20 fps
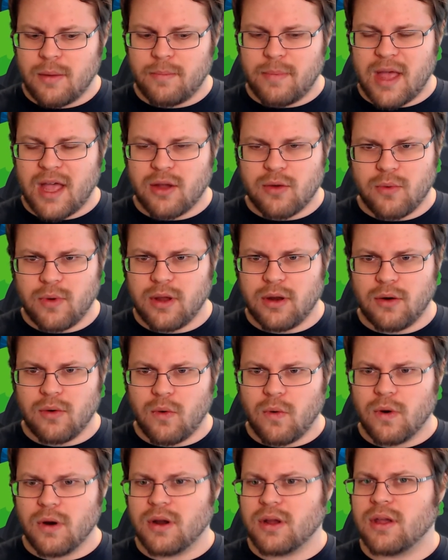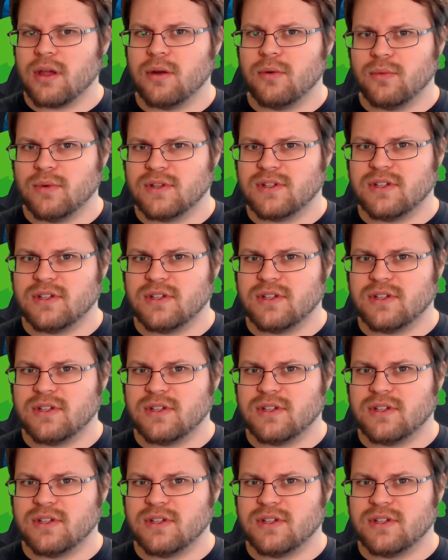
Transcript: back when Oregon was